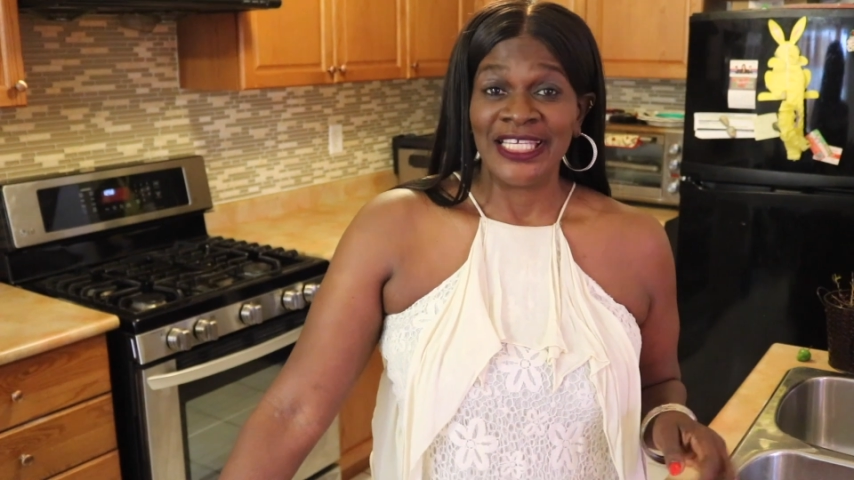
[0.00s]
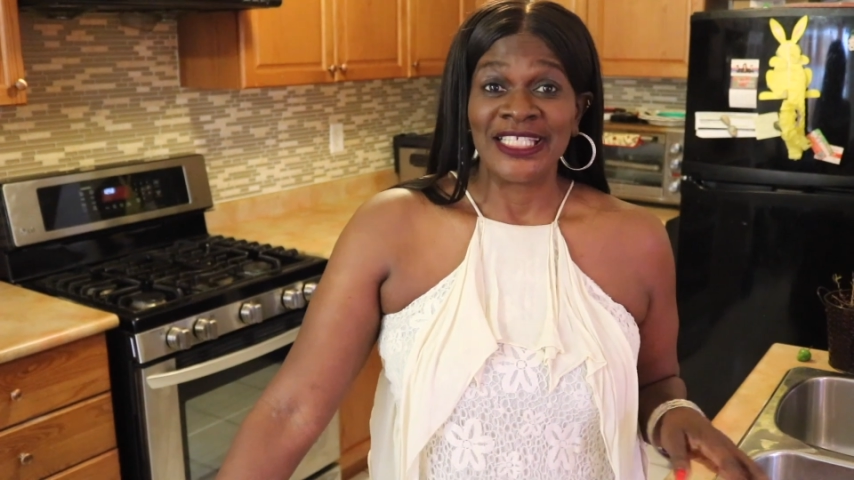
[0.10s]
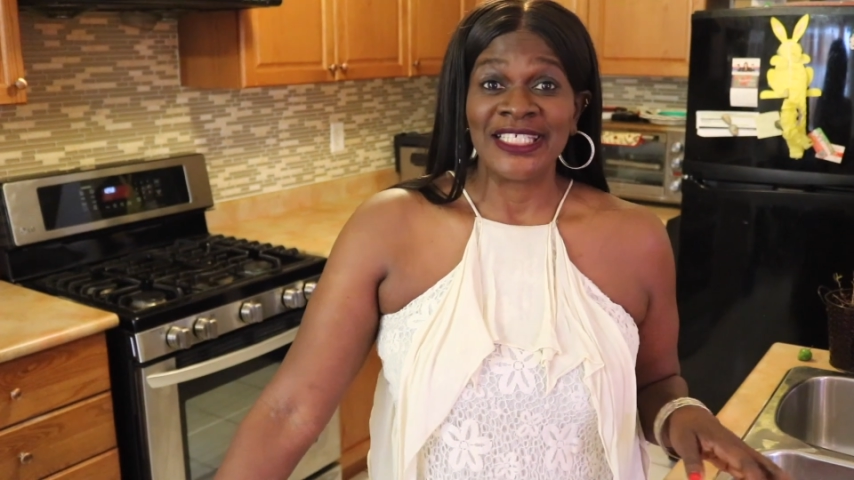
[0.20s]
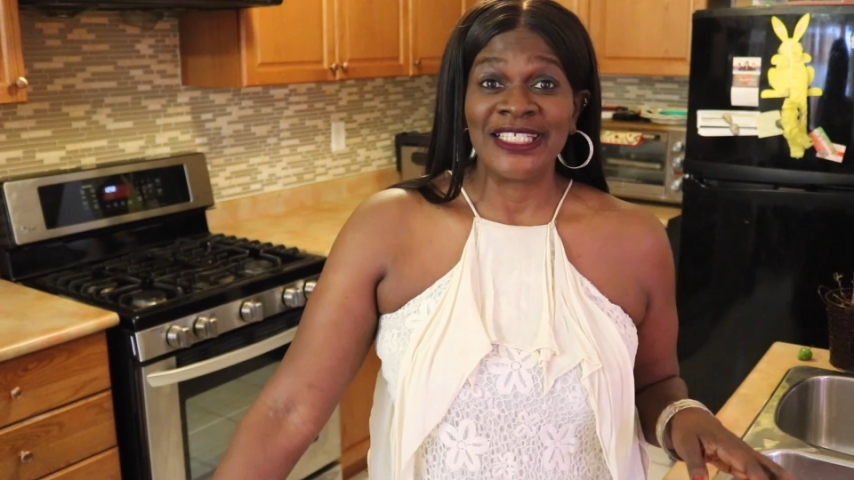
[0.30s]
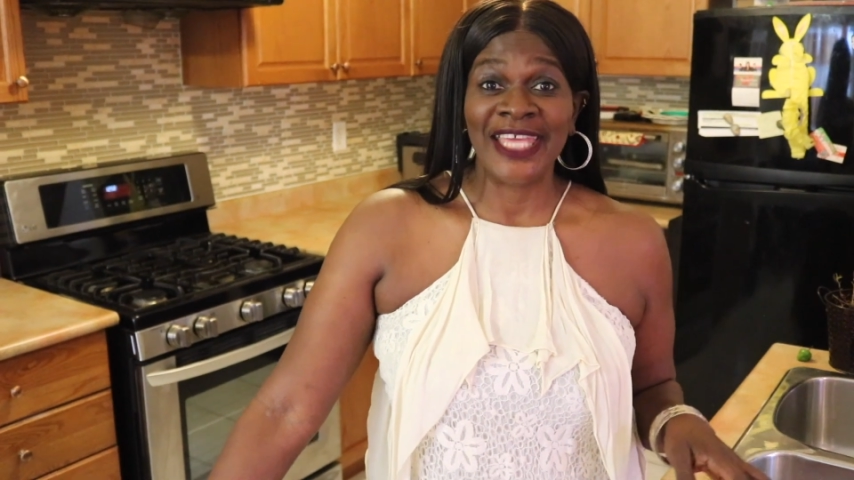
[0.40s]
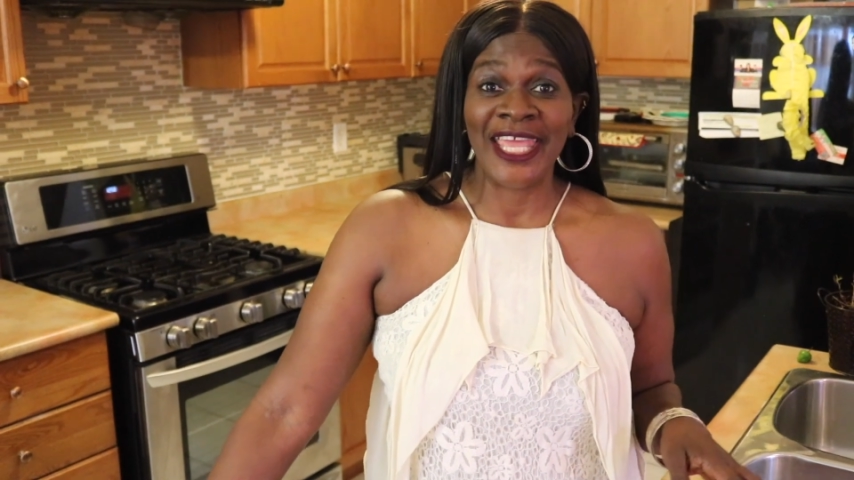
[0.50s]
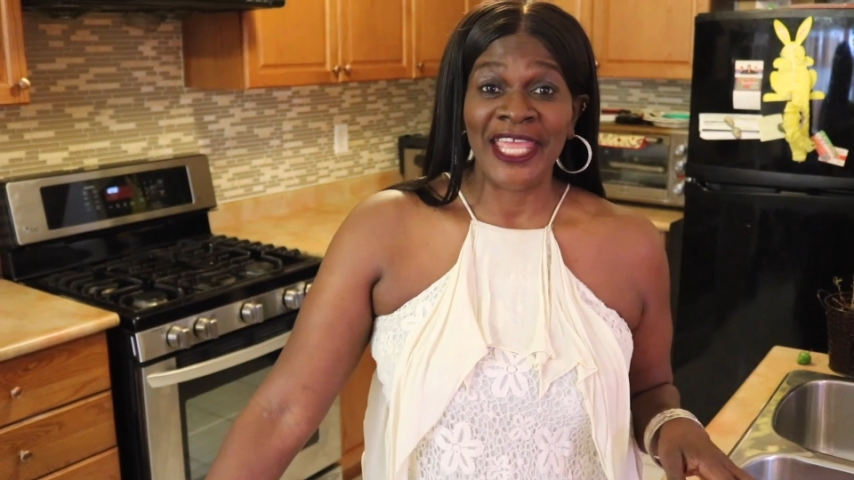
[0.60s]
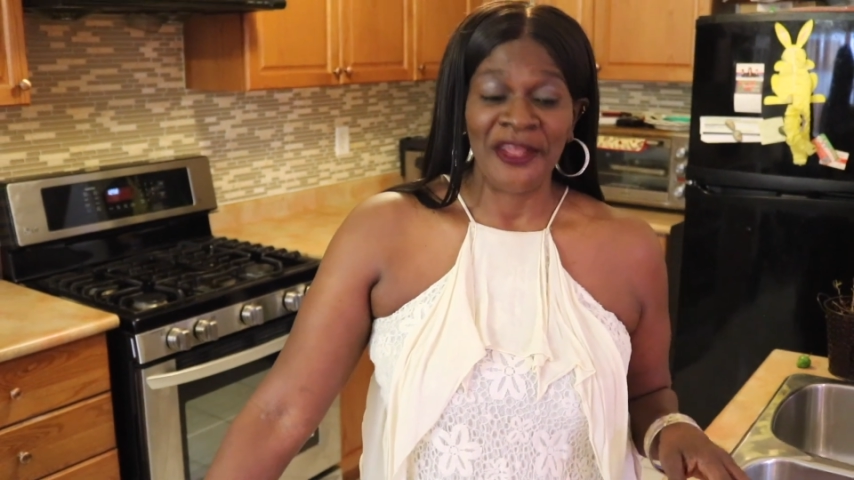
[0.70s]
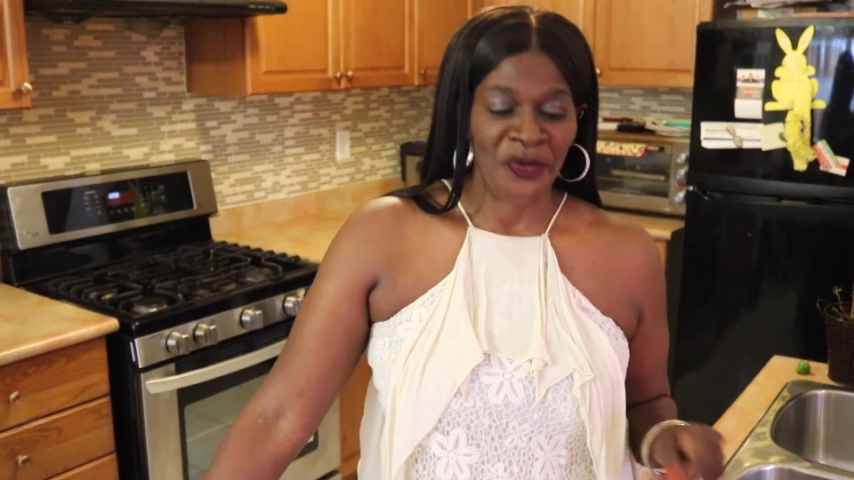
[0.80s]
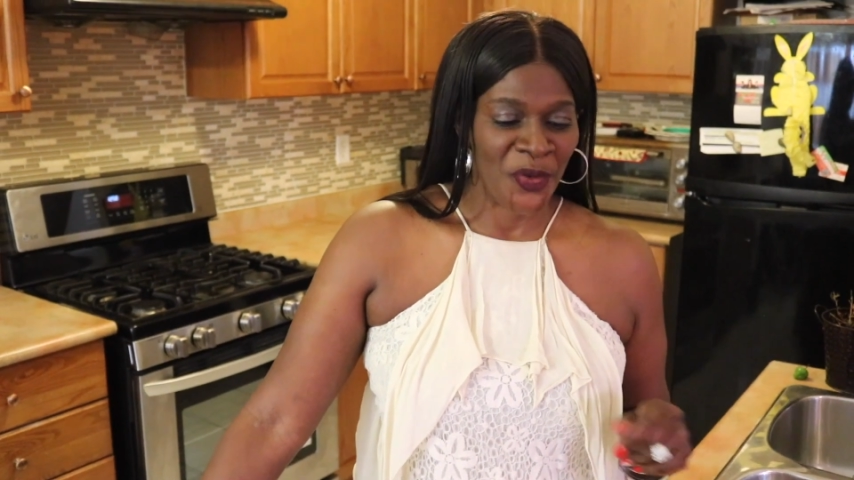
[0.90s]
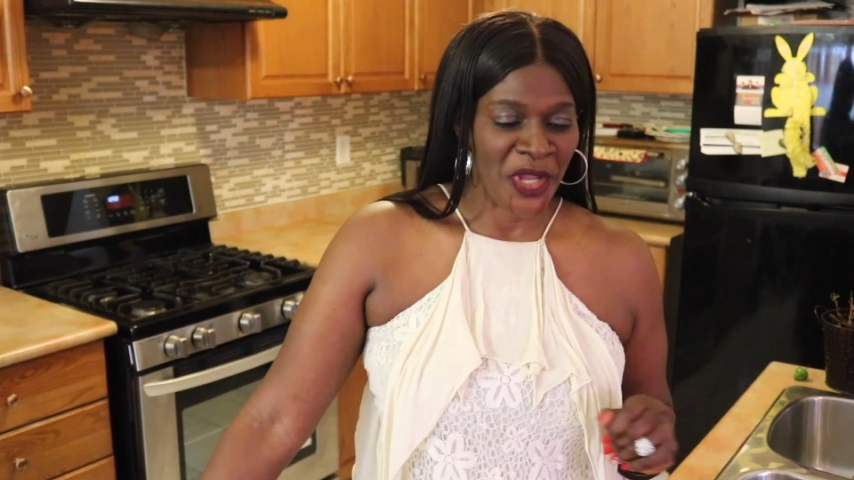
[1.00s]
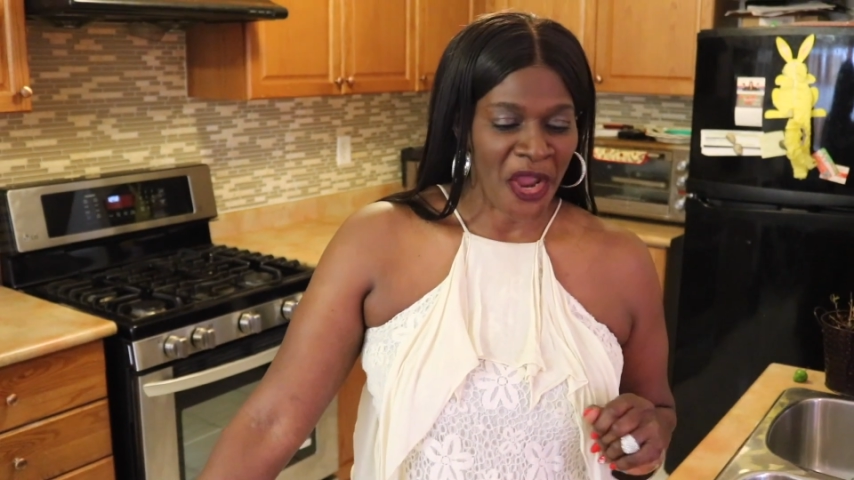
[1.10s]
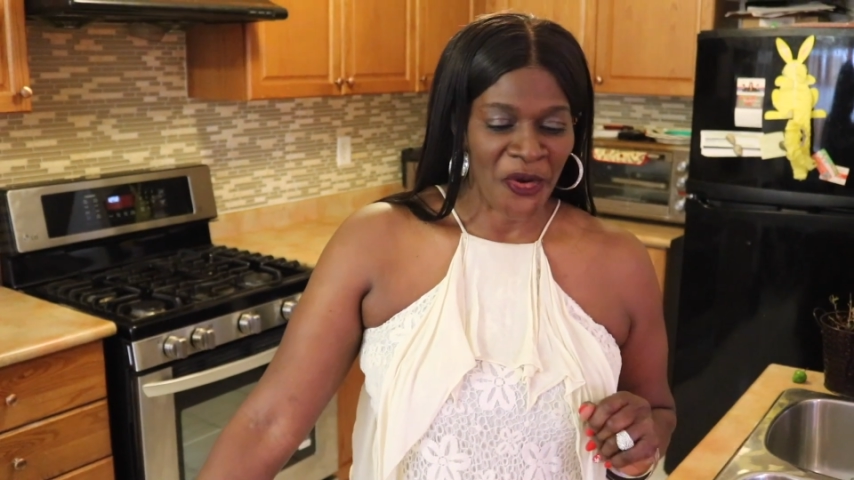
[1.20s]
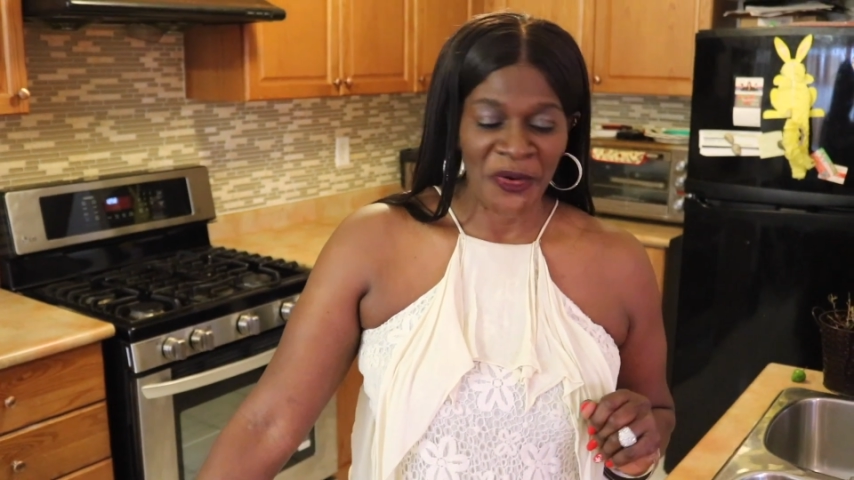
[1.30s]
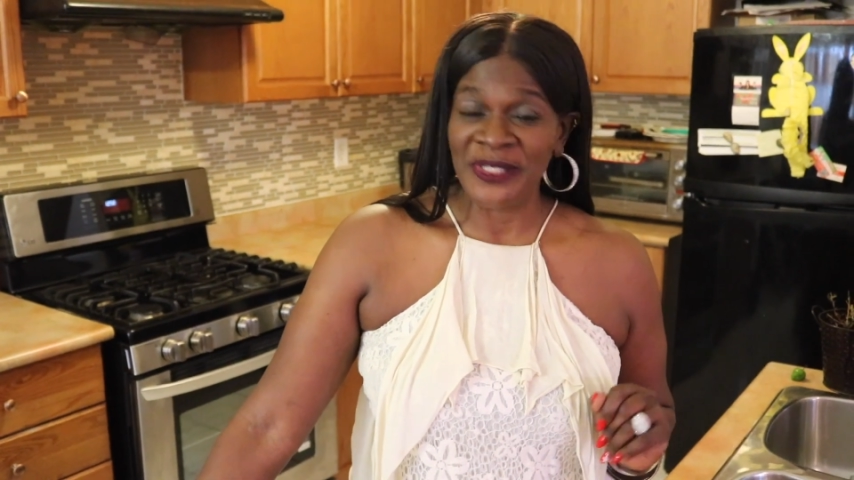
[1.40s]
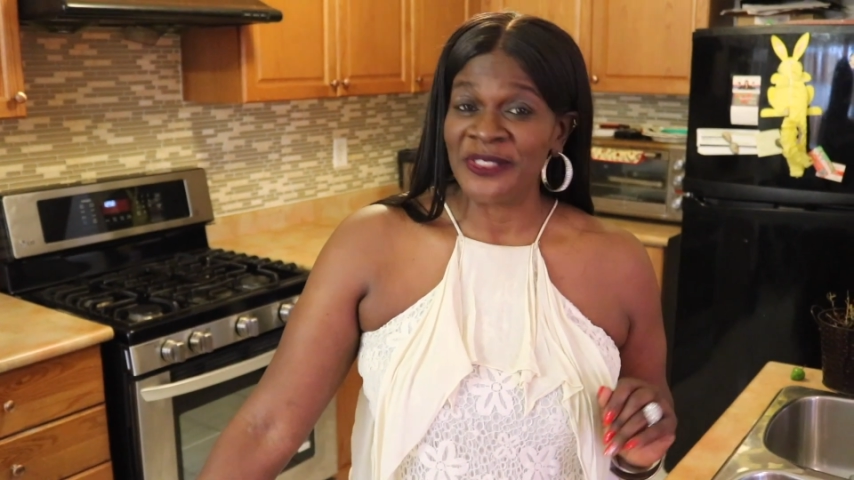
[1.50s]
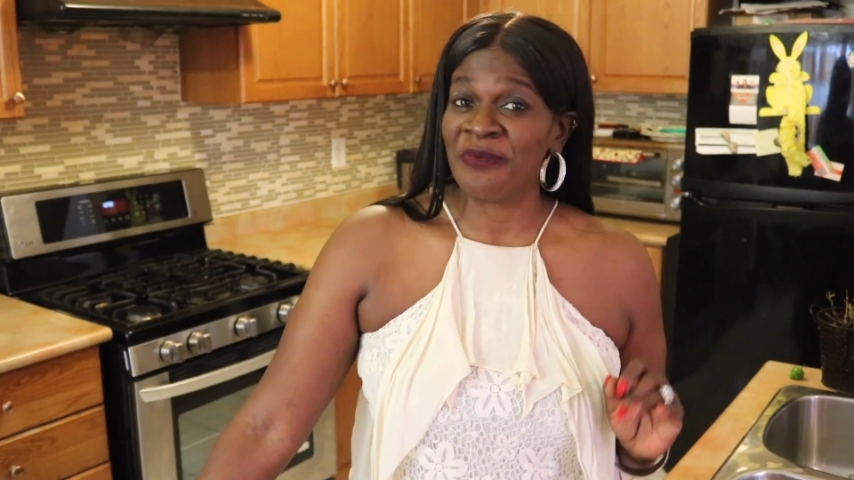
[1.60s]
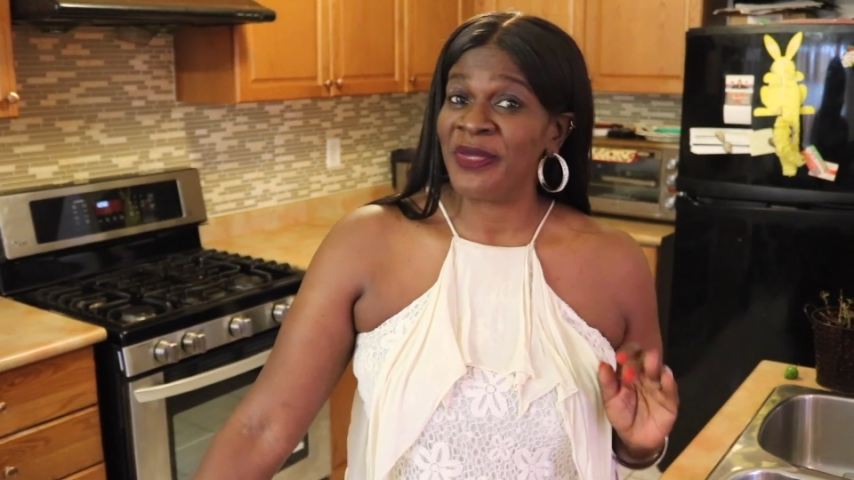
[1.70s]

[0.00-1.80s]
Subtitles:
Today we are going to